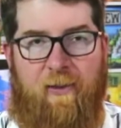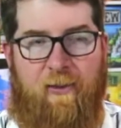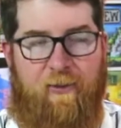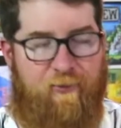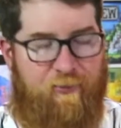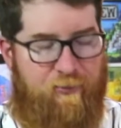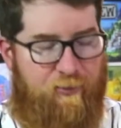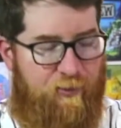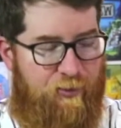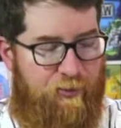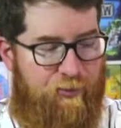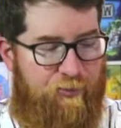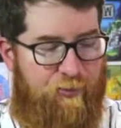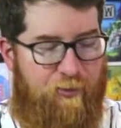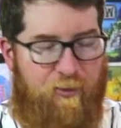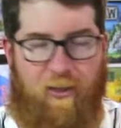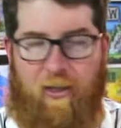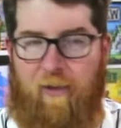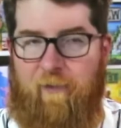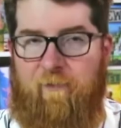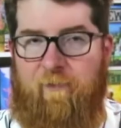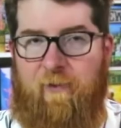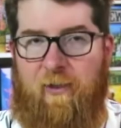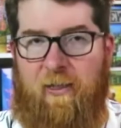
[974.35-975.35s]
It is just
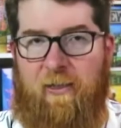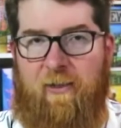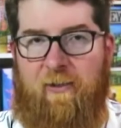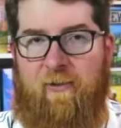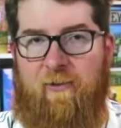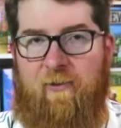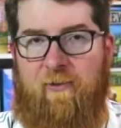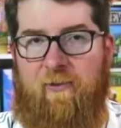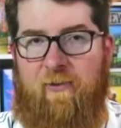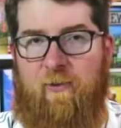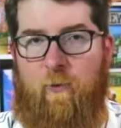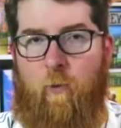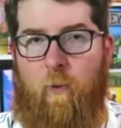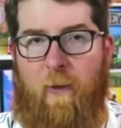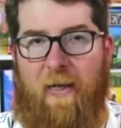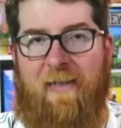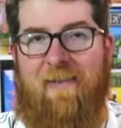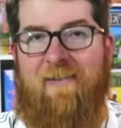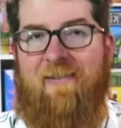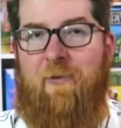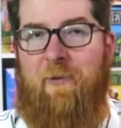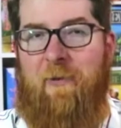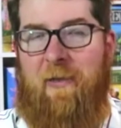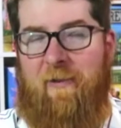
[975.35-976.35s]
not fun to wait
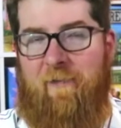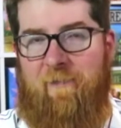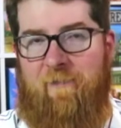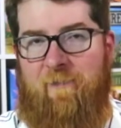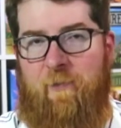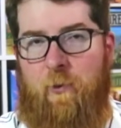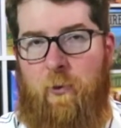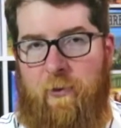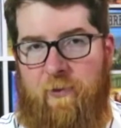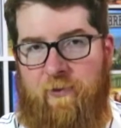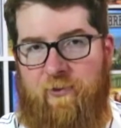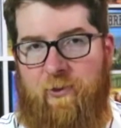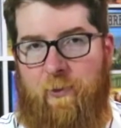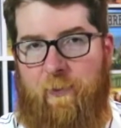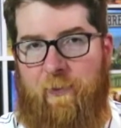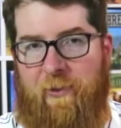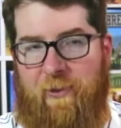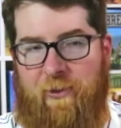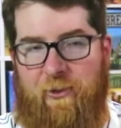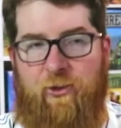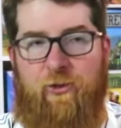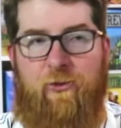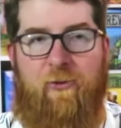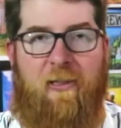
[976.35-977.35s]
until you have four or
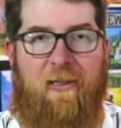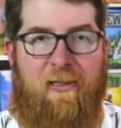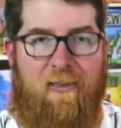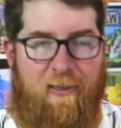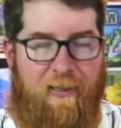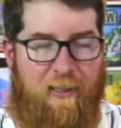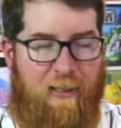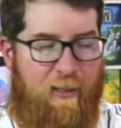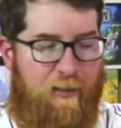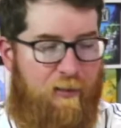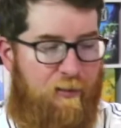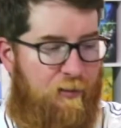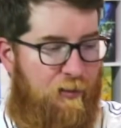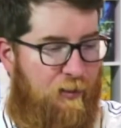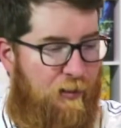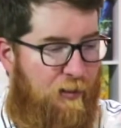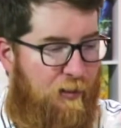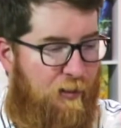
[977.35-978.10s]
something to trade in,